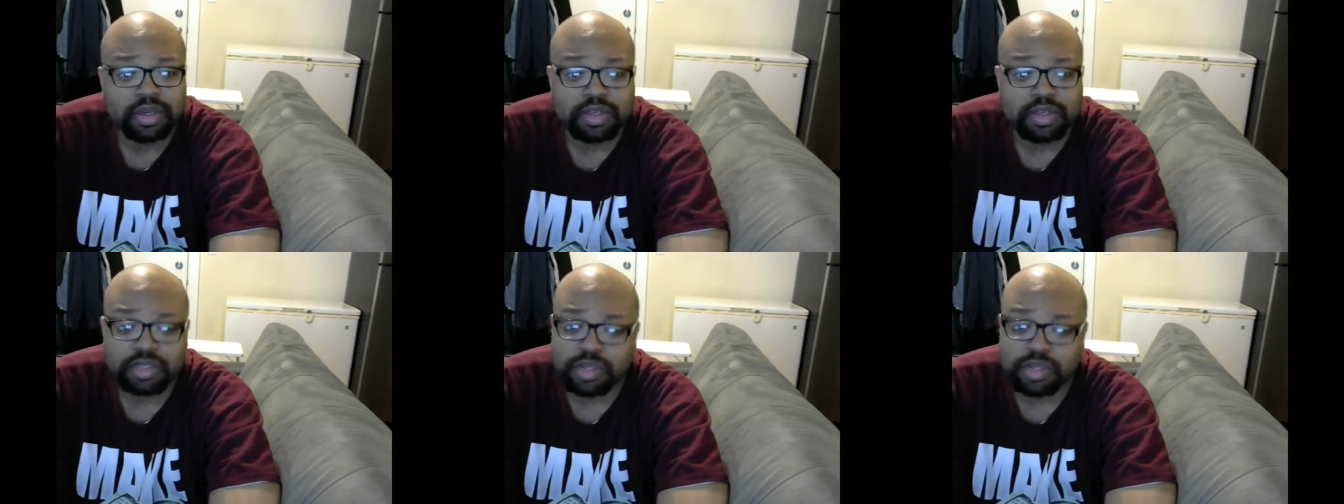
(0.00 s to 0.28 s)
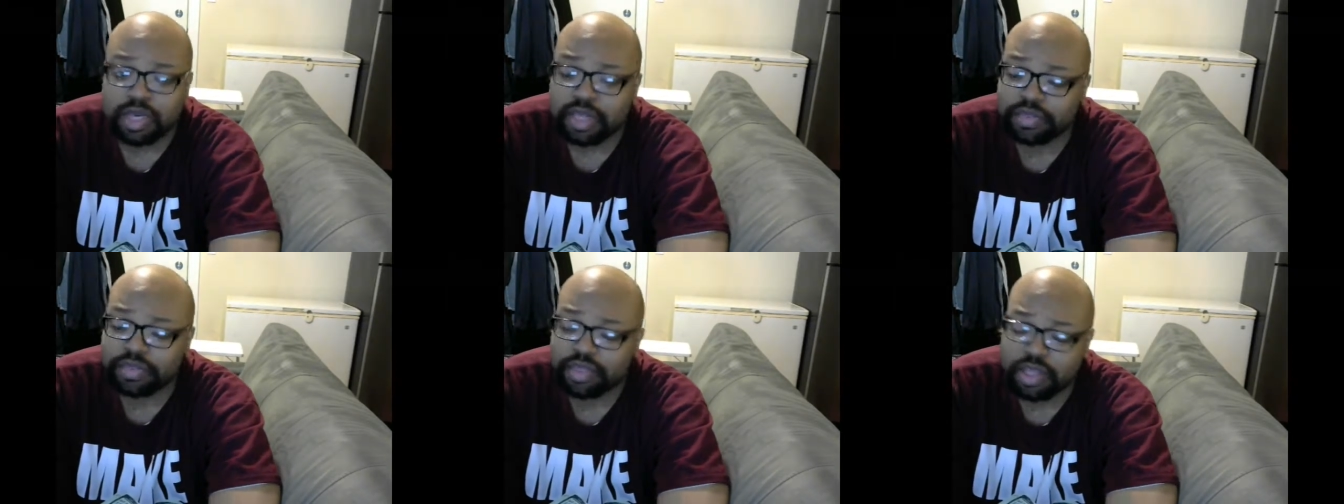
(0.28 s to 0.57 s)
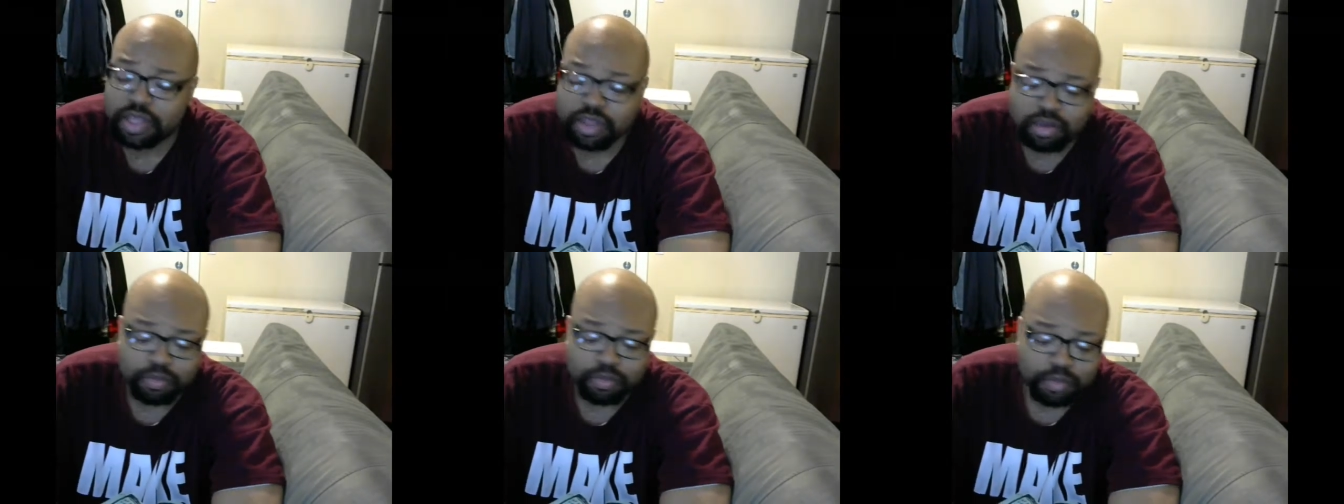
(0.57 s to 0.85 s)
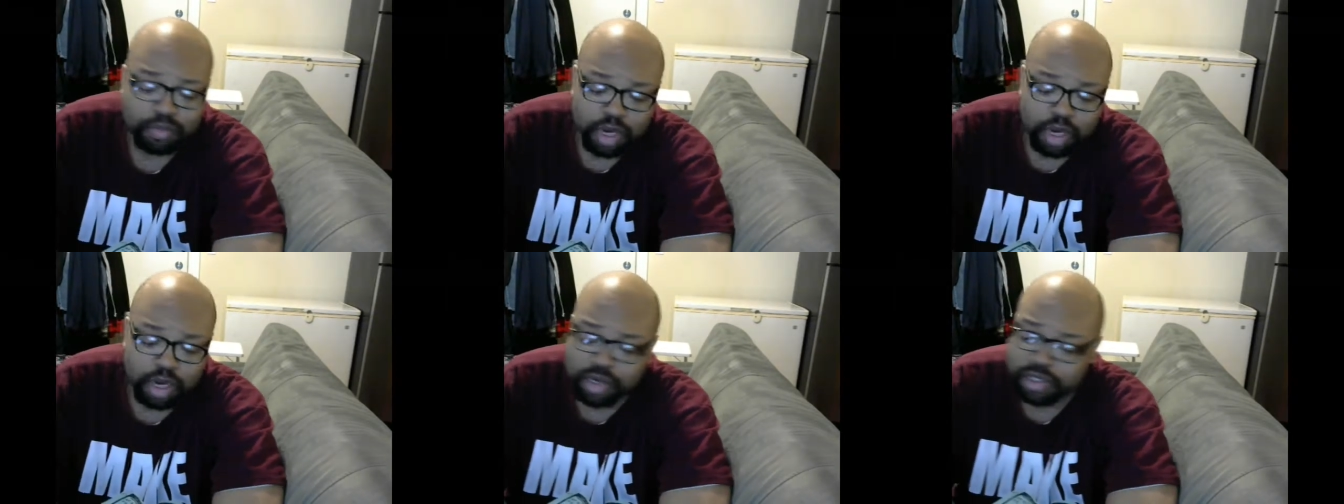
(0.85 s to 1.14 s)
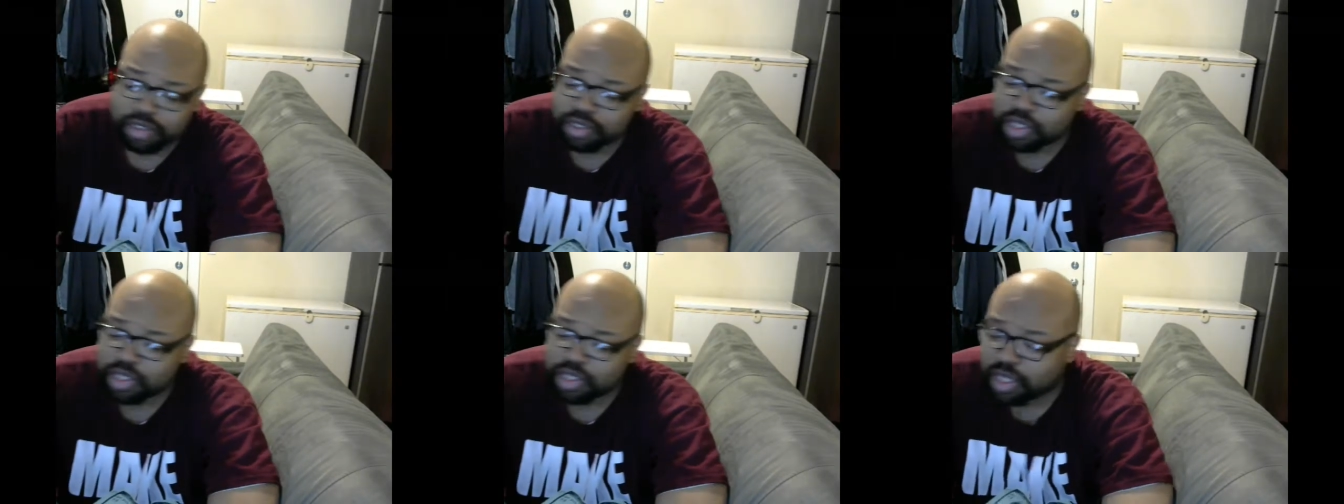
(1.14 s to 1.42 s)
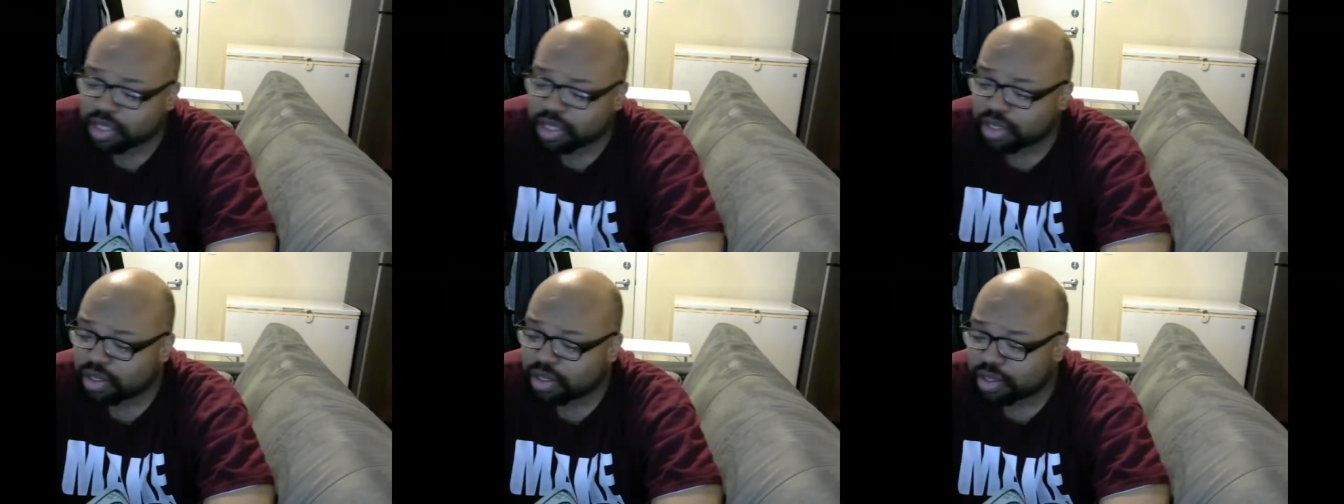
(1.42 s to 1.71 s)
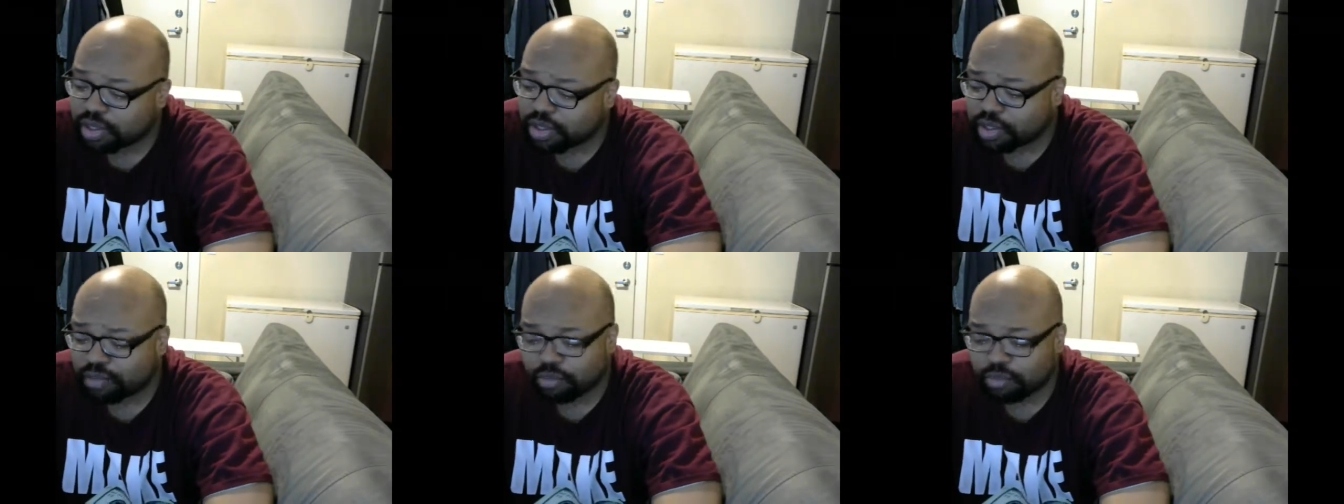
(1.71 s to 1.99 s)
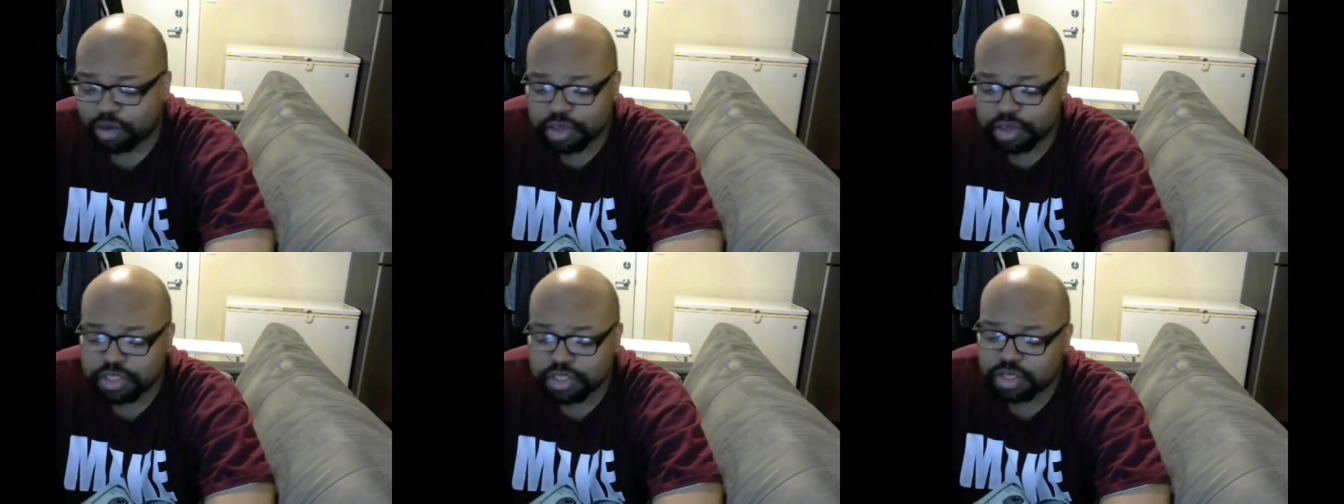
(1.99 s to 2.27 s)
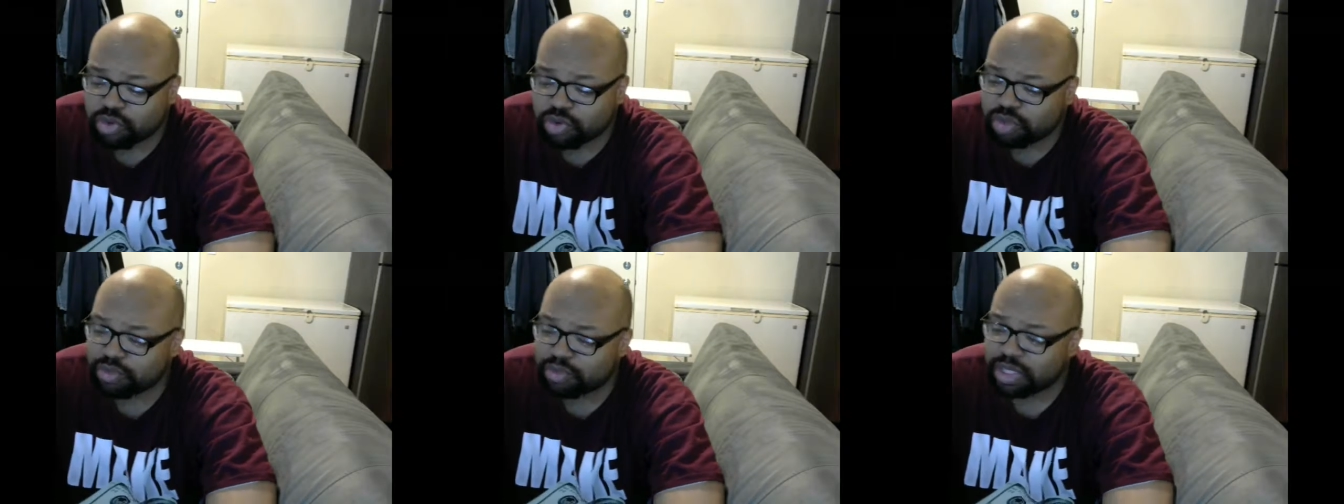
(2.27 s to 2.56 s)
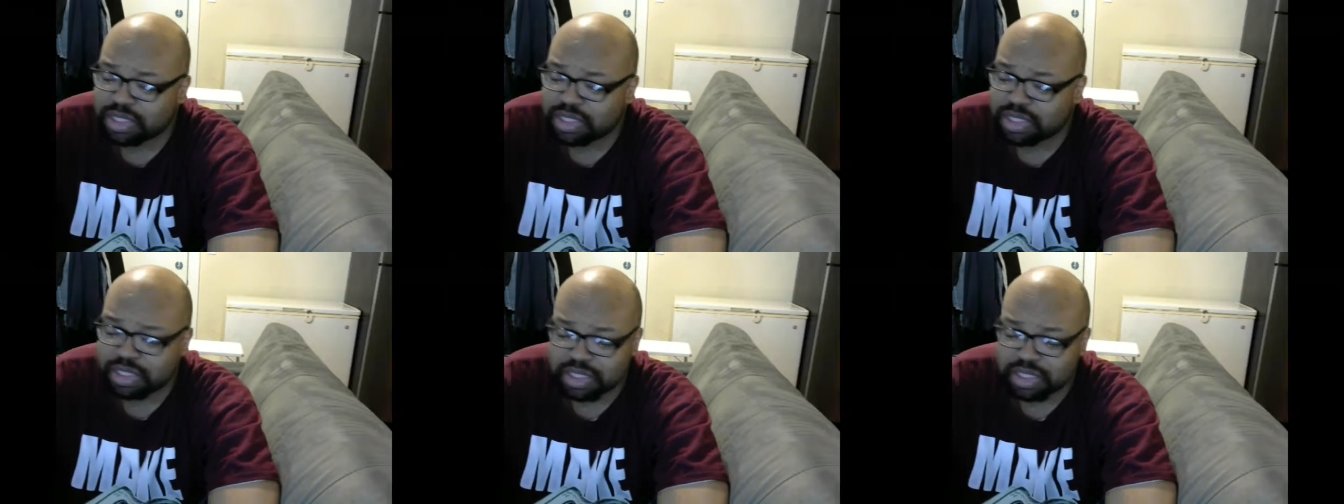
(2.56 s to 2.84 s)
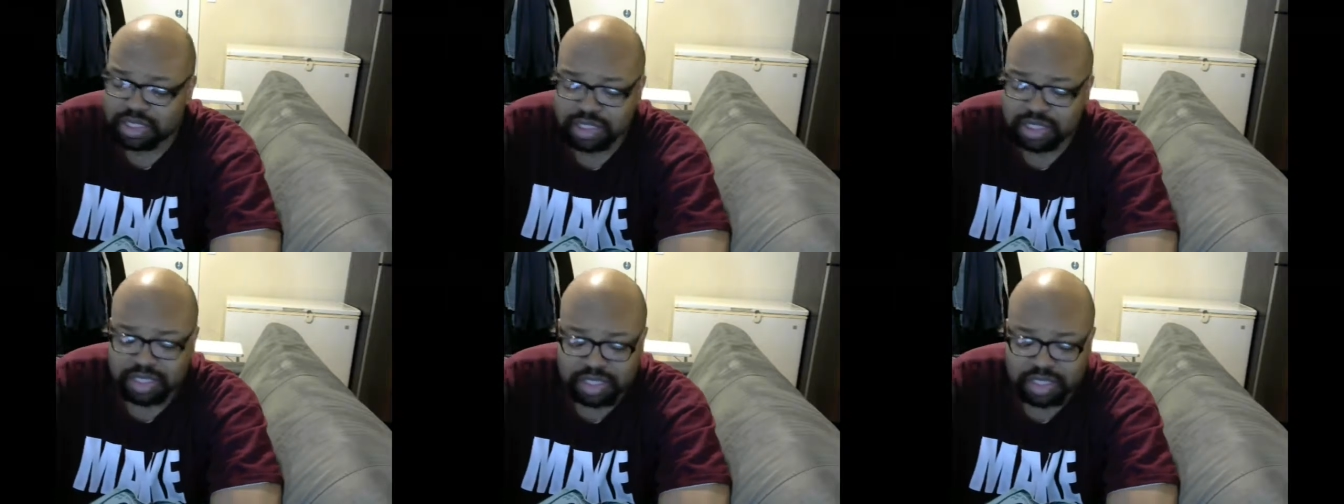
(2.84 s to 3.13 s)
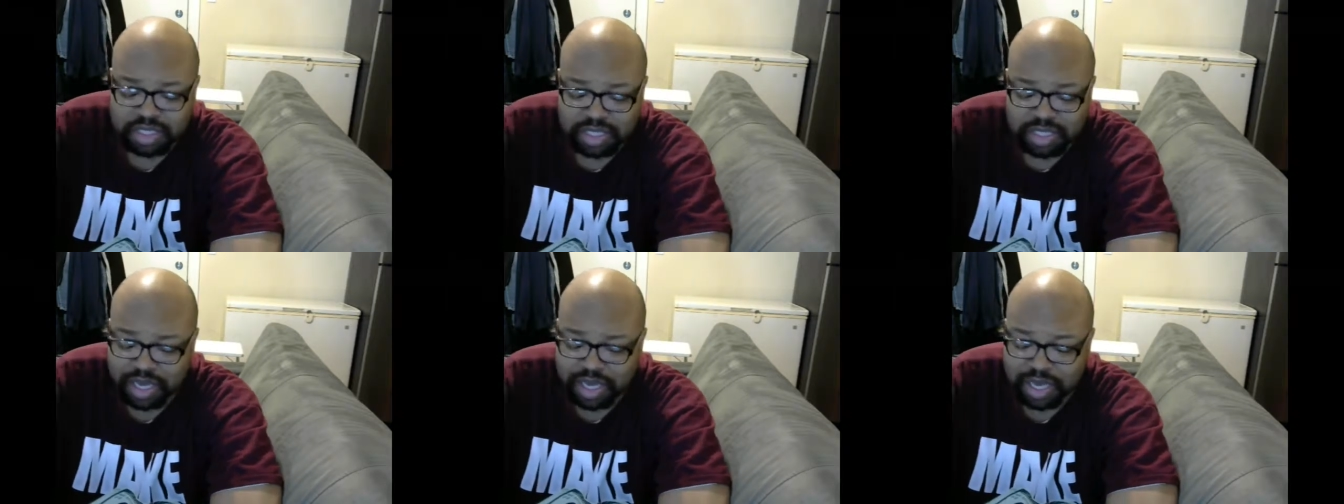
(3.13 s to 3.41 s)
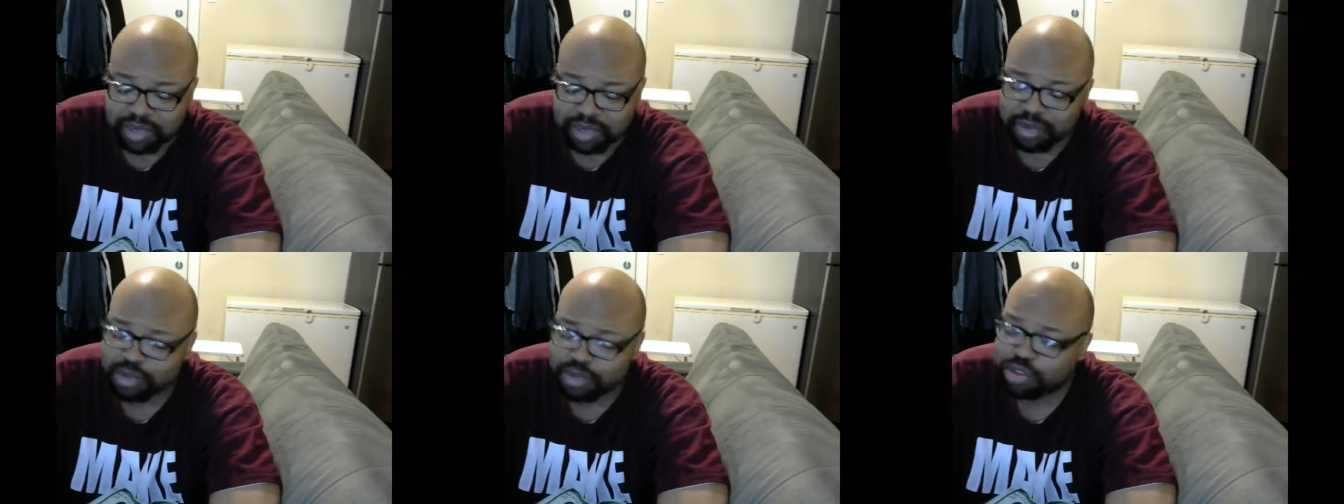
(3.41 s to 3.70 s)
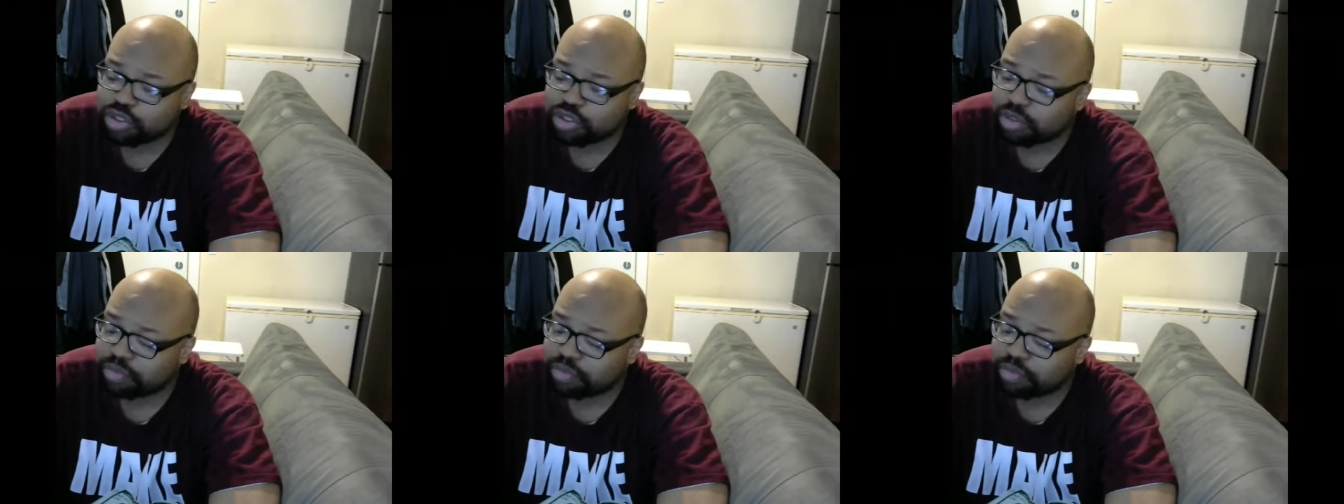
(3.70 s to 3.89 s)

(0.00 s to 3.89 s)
So I think you merge the merge the women's titles,